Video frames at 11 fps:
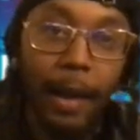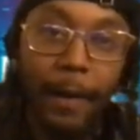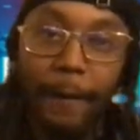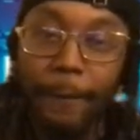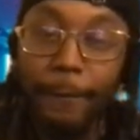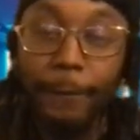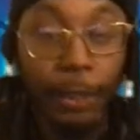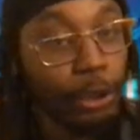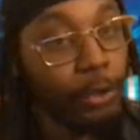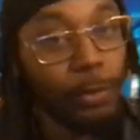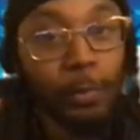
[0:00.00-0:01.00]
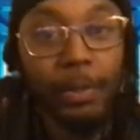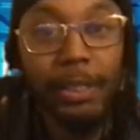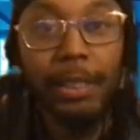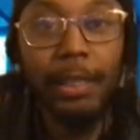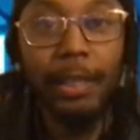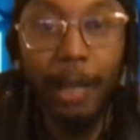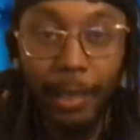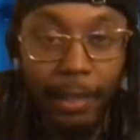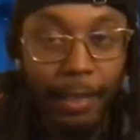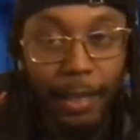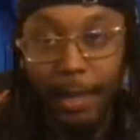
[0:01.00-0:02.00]
Official was
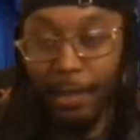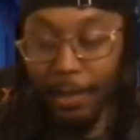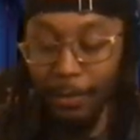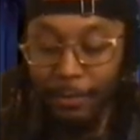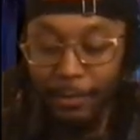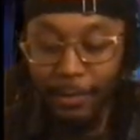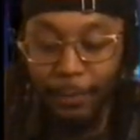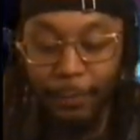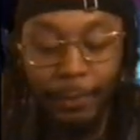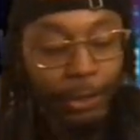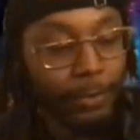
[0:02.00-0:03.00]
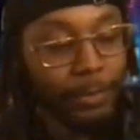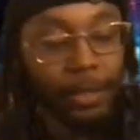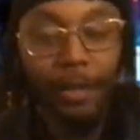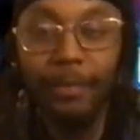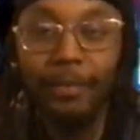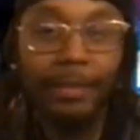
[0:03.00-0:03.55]
cooking. Hey yo, official yo,